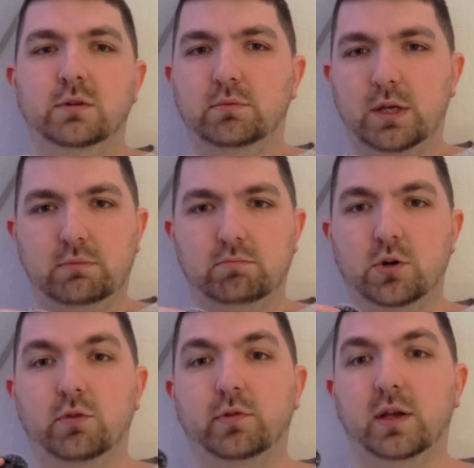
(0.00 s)
and
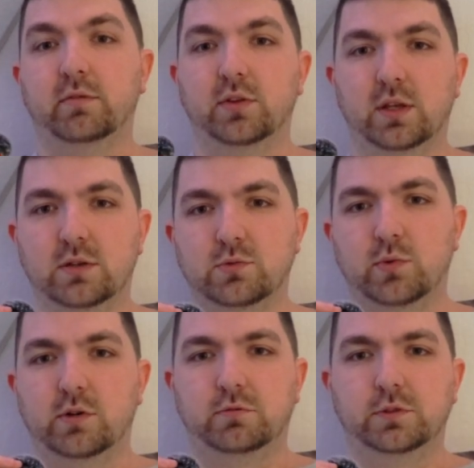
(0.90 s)
hopefully everything is
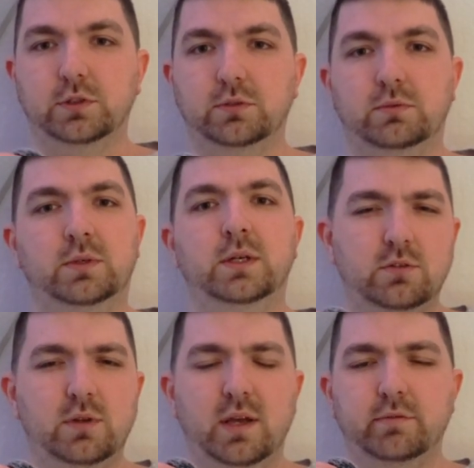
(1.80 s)
well for you. I
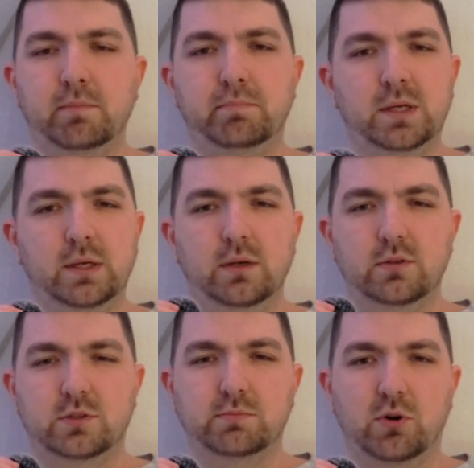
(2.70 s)
also have a big
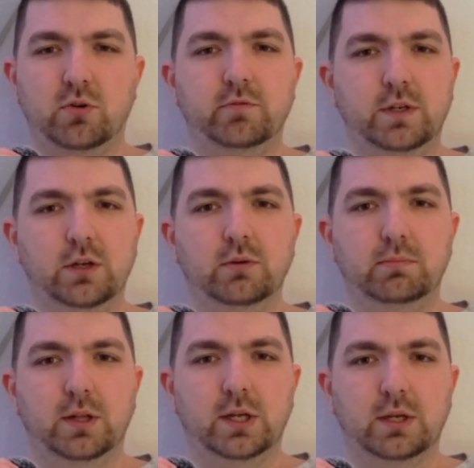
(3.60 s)
small video
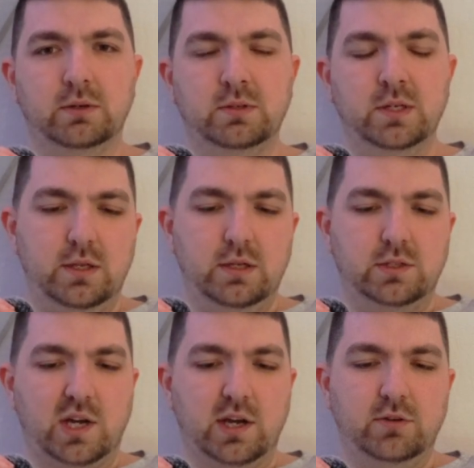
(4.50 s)
planned. The
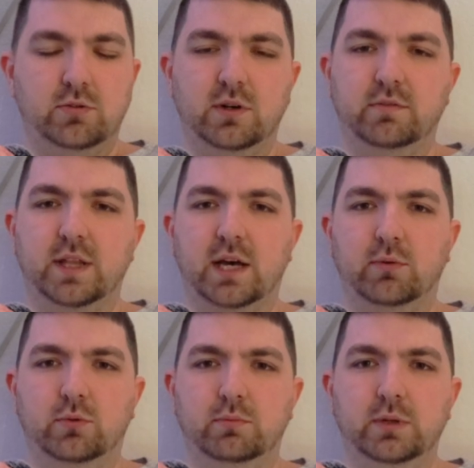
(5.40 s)
title of
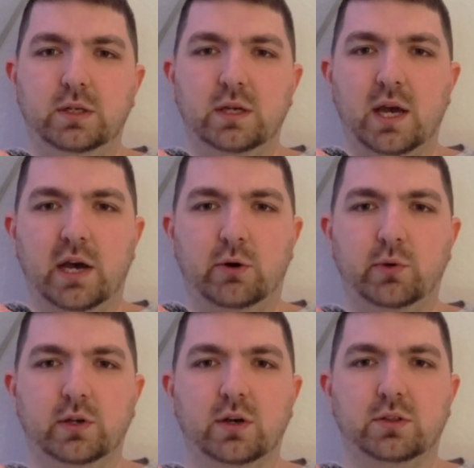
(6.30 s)
that will be how
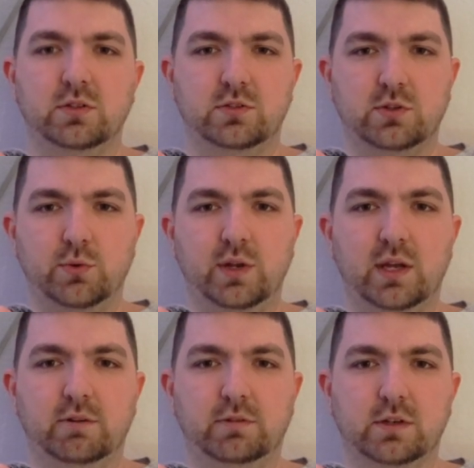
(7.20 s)
I got the Sony
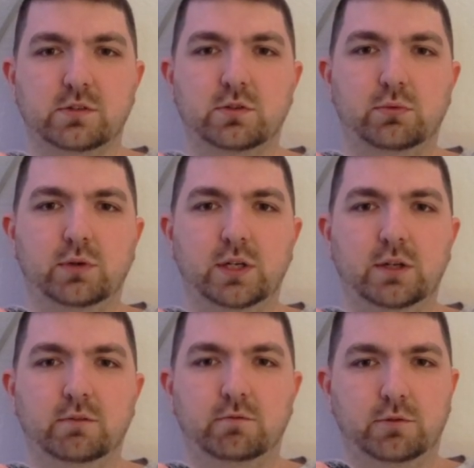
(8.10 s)
FX3
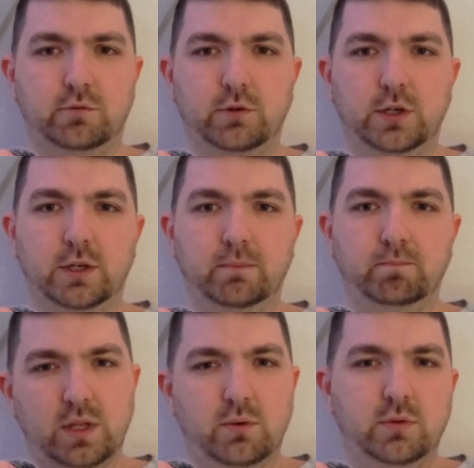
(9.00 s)
for free.
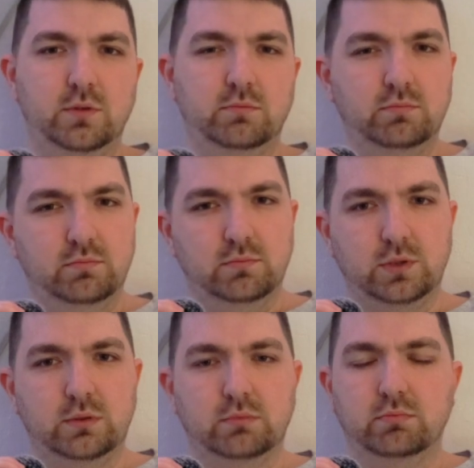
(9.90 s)
That one
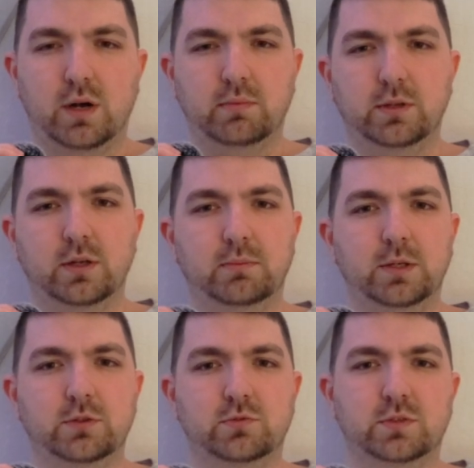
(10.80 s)
you're probably going to
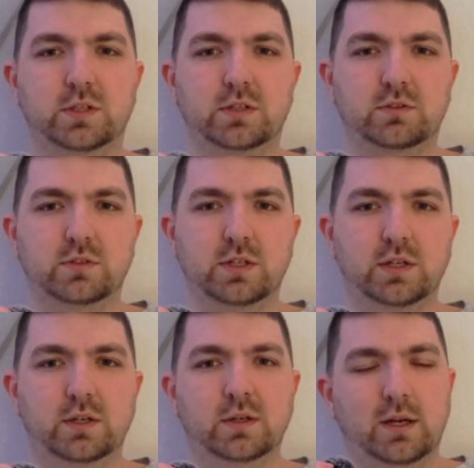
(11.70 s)
be interested in
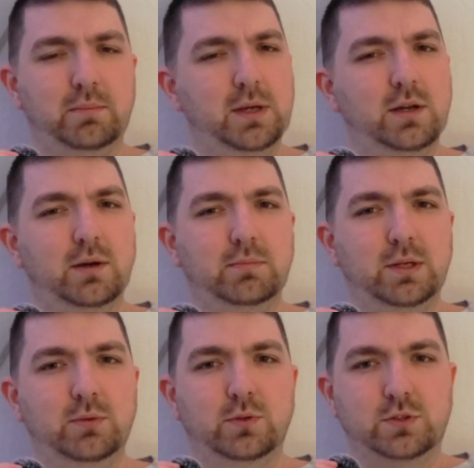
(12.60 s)
seeing, and it may not
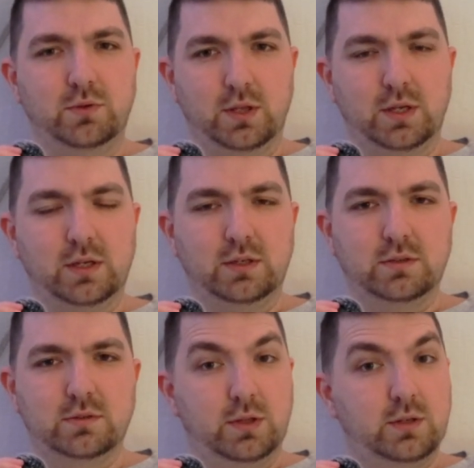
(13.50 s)
be what you think it
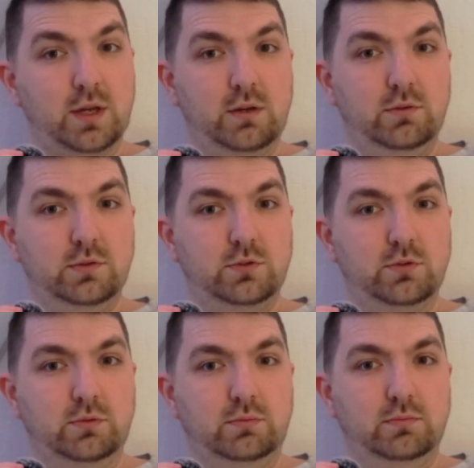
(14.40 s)
is, but the title is
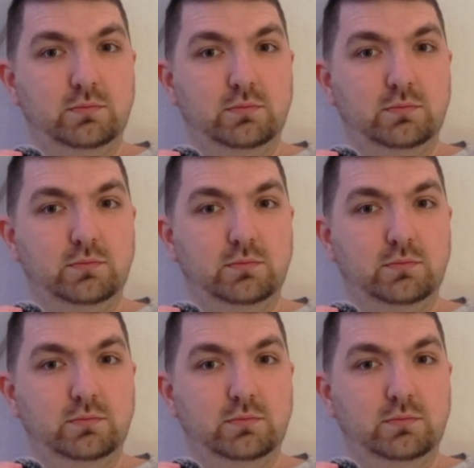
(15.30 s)
true.